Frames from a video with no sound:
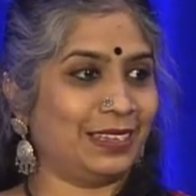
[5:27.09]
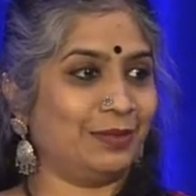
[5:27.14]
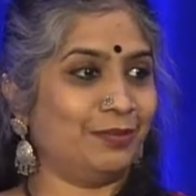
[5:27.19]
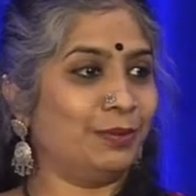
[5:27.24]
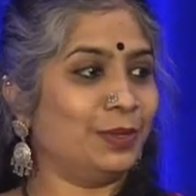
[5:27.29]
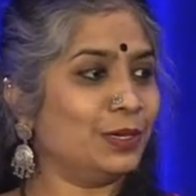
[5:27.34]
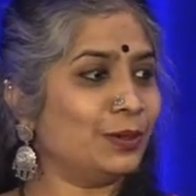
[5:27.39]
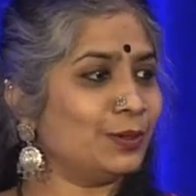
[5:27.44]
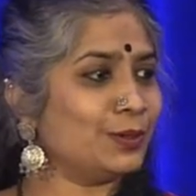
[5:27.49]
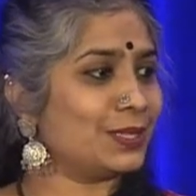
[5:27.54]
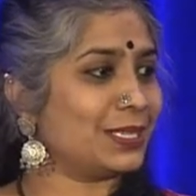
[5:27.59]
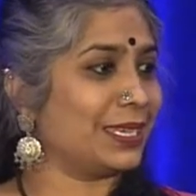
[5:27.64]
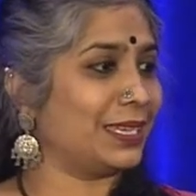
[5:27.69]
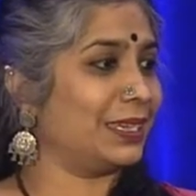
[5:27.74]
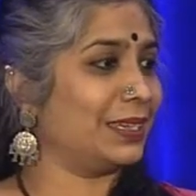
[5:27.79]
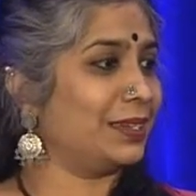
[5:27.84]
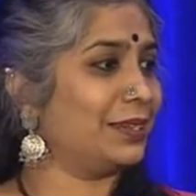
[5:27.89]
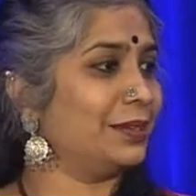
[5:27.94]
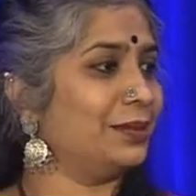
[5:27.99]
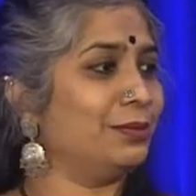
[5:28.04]

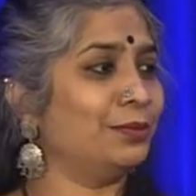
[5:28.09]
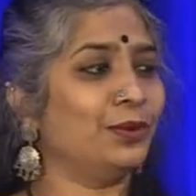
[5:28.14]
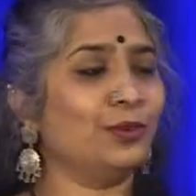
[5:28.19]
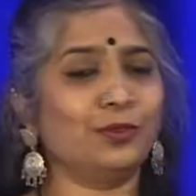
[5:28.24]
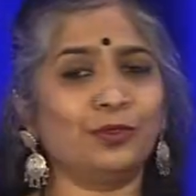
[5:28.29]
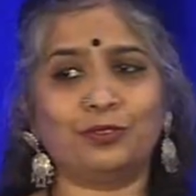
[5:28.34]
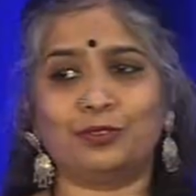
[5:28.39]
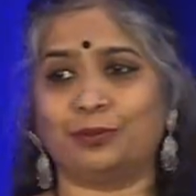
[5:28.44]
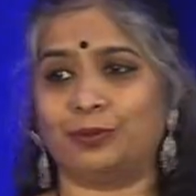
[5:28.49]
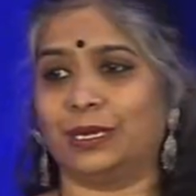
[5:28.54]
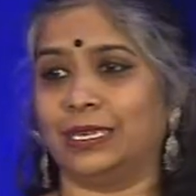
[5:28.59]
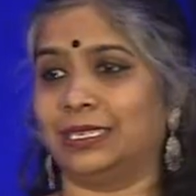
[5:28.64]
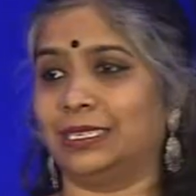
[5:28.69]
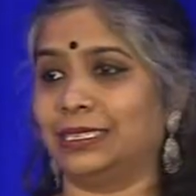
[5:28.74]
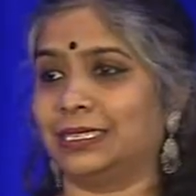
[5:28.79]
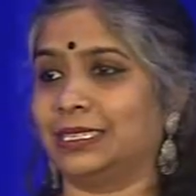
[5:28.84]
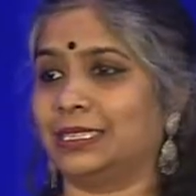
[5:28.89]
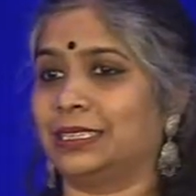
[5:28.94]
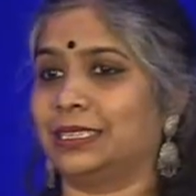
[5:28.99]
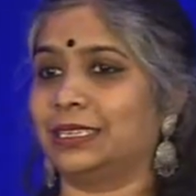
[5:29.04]
Music, movement,
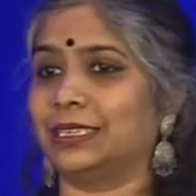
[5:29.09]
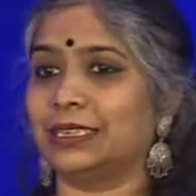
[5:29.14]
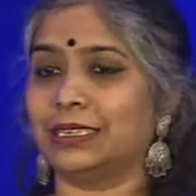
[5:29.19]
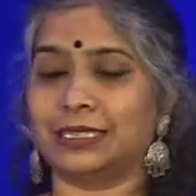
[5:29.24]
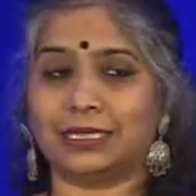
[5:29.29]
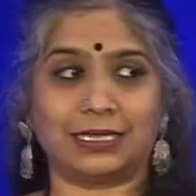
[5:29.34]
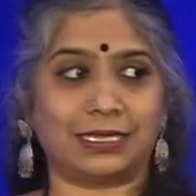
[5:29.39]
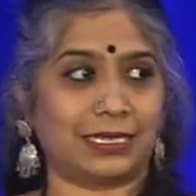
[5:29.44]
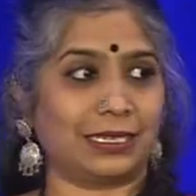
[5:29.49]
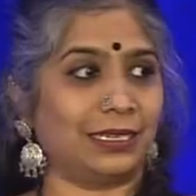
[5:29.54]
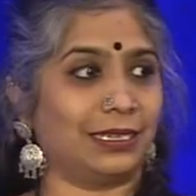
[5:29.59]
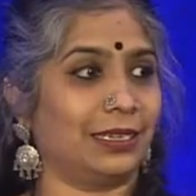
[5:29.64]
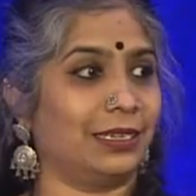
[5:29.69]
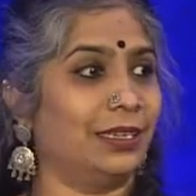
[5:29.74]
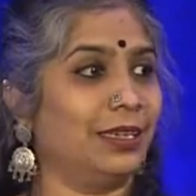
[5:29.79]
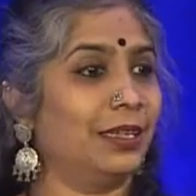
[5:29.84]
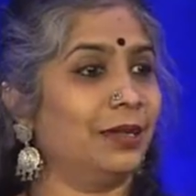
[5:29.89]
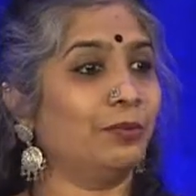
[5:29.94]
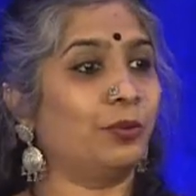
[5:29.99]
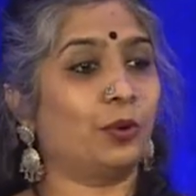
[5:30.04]
theater,
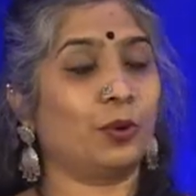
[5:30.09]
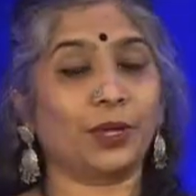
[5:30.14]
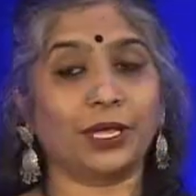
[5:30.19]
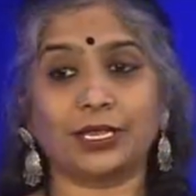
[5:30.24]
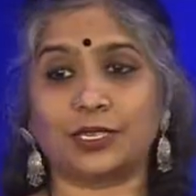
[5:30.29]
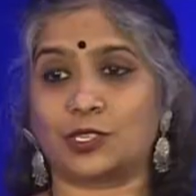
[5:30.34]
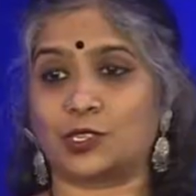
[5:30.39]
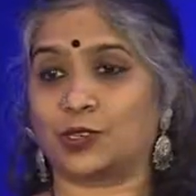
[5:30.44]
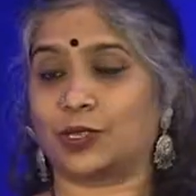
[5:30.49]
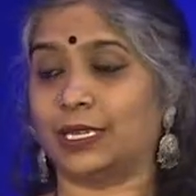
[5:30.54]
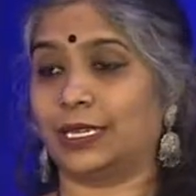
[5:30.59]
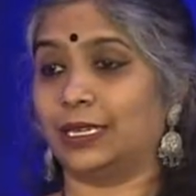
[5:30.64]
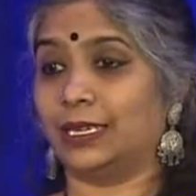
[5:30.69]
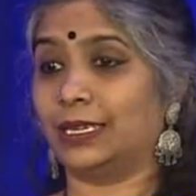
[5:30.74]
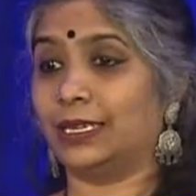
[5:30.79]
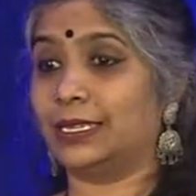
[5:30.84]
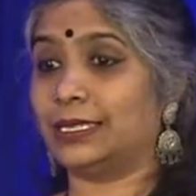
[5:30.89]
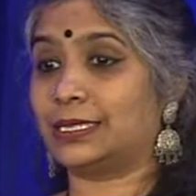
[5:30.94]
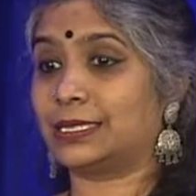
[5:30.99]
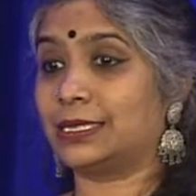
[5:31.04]
poetry,
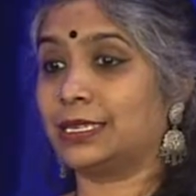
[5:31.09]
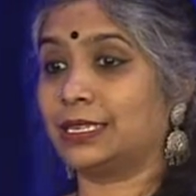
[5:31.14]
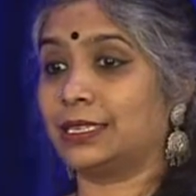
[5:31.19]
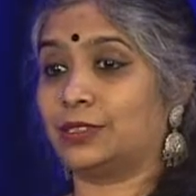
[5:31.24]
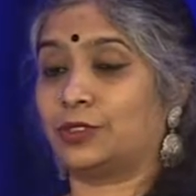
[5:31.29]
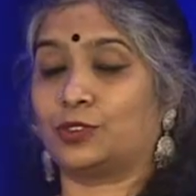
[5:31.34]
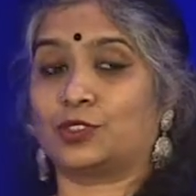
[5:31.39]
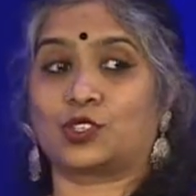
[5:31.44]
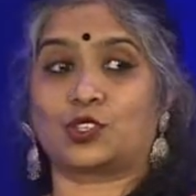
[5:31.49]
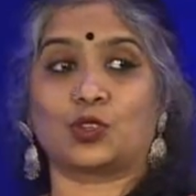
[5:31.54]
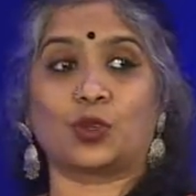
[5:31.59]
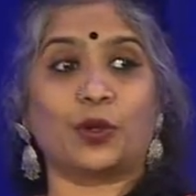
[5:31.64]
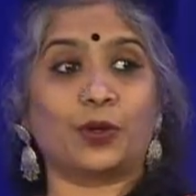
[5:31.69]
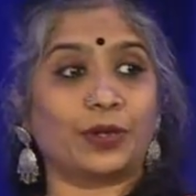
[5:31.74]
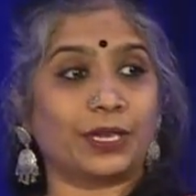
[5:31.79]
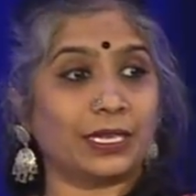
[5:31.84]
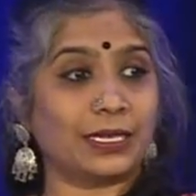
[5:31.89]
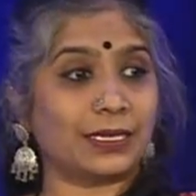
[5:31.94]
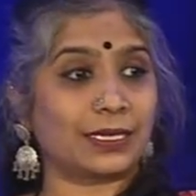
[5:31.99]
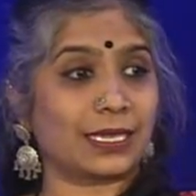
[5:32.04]
listening to
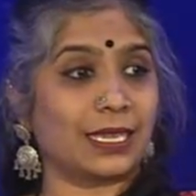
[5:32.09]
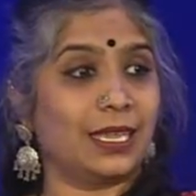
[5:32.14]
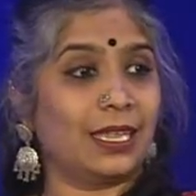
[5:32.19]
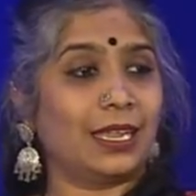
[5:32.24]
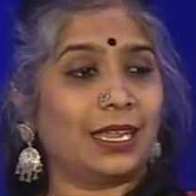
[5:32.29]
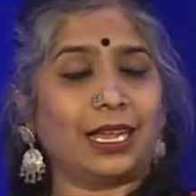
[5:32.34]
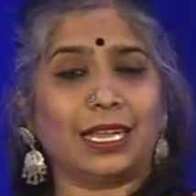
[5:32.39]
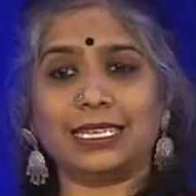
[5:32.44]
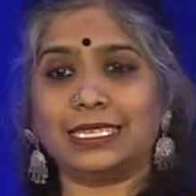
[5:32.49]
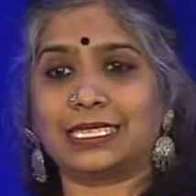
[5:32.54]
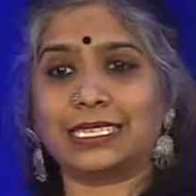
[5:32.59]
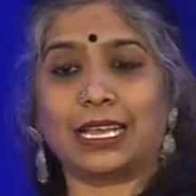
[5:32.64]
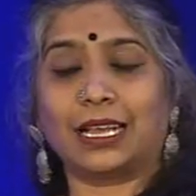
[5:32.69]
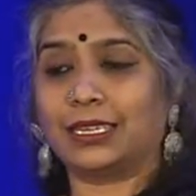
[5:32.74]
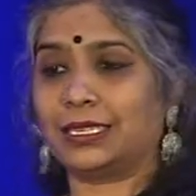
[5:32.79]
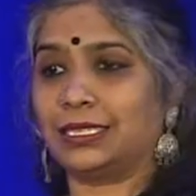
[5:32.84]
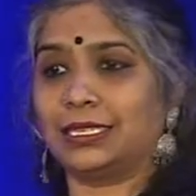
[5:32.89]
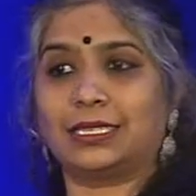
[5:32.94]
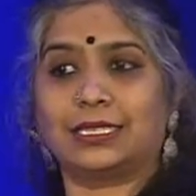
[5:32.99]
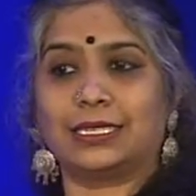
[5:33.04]
stories. I
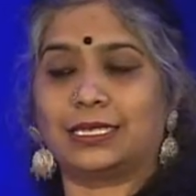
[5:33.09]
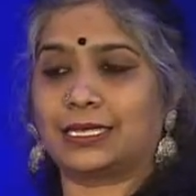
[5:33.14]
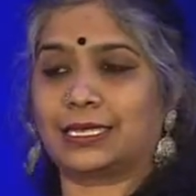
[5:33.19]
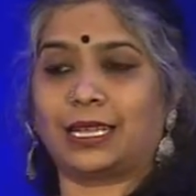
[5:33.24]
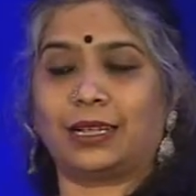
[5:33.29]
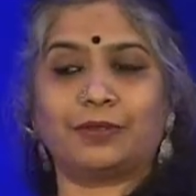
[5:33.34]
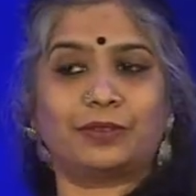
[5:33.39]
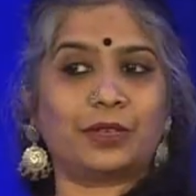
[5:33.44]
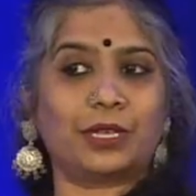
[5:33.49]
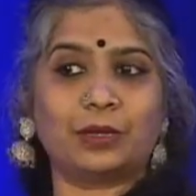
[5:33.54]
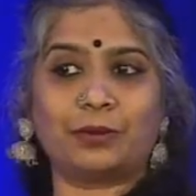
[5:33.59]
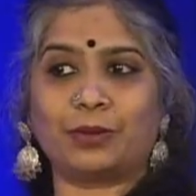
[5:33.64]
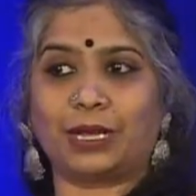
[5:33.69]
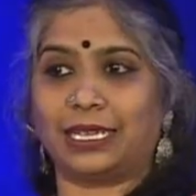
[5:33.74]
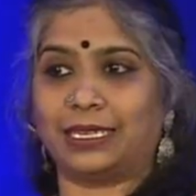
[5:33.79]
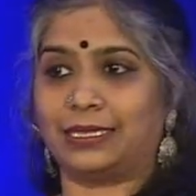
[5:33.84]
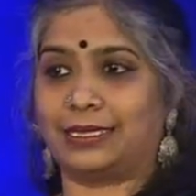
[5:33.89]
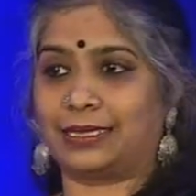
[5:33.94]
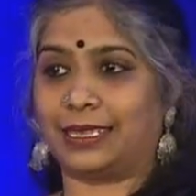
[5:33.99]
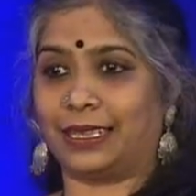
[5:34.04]
started discovering
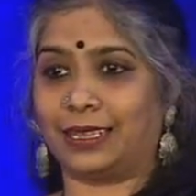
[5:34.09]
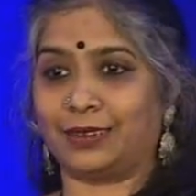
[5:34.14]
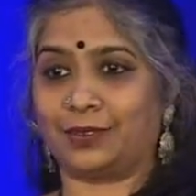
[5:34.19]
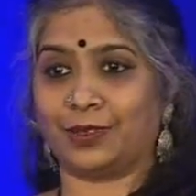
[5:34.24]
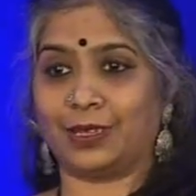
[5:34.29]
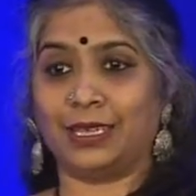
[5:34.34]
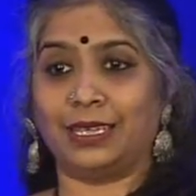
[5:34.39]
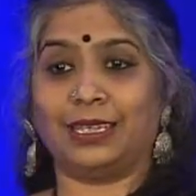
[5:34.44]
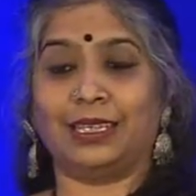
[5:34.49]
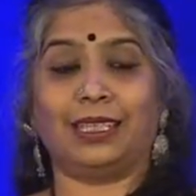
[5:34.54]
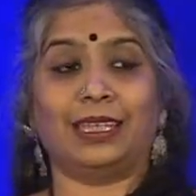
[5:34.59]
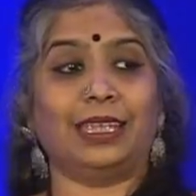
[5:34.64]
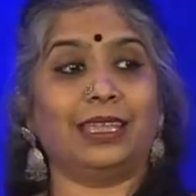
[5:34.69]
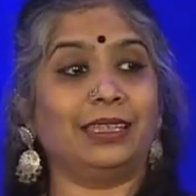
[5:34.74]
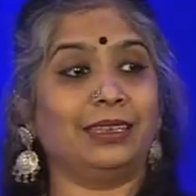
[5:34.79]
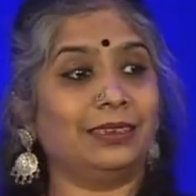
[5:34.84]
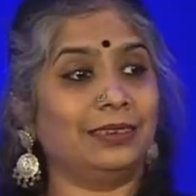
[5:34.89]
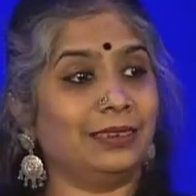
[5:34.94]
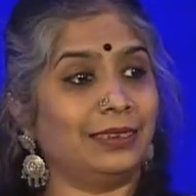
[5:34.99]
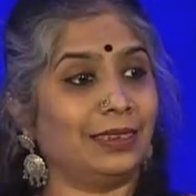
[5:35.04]
myself
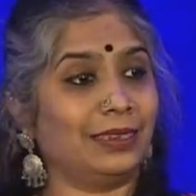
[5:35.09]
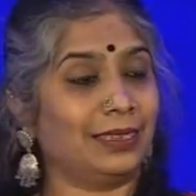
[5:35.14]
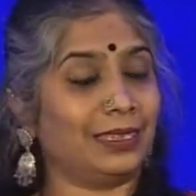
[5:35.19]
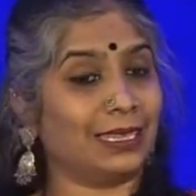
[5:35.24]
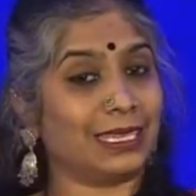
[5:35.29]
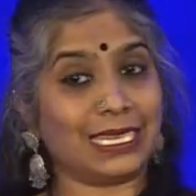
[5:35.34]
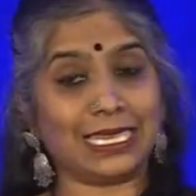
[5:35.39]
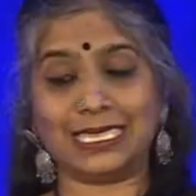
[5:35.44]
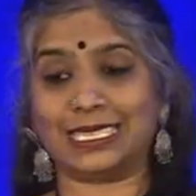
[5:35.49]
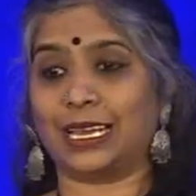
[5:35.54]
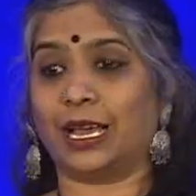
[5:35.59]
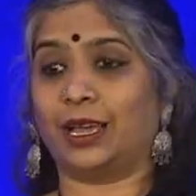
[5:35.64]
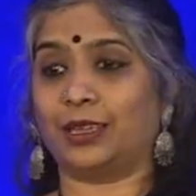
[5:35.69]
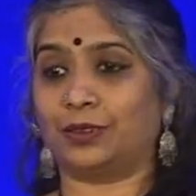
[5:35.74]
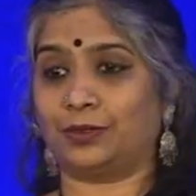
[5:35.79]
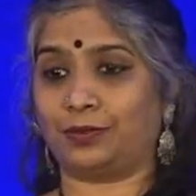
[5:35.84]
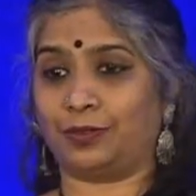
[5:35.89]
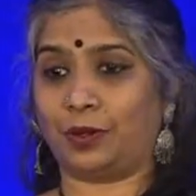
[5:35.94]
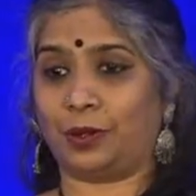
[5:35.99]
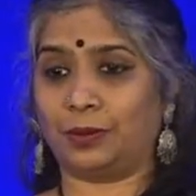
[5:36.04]
in these art
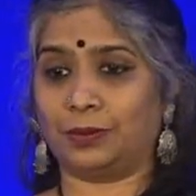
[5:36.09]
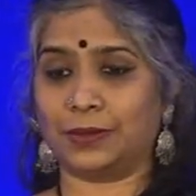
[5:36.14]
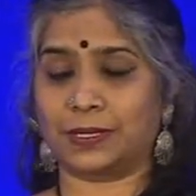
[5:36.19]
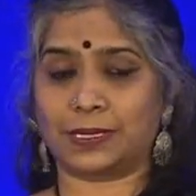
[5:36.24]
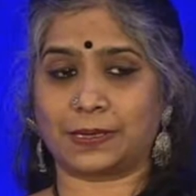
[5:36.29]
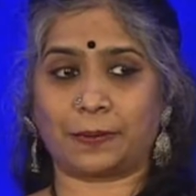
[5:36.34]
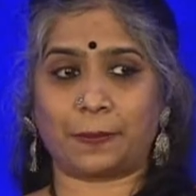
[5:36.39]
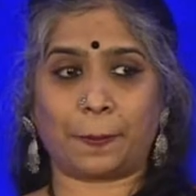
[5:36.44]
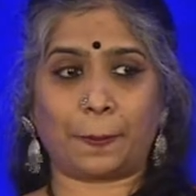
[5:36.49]
forms.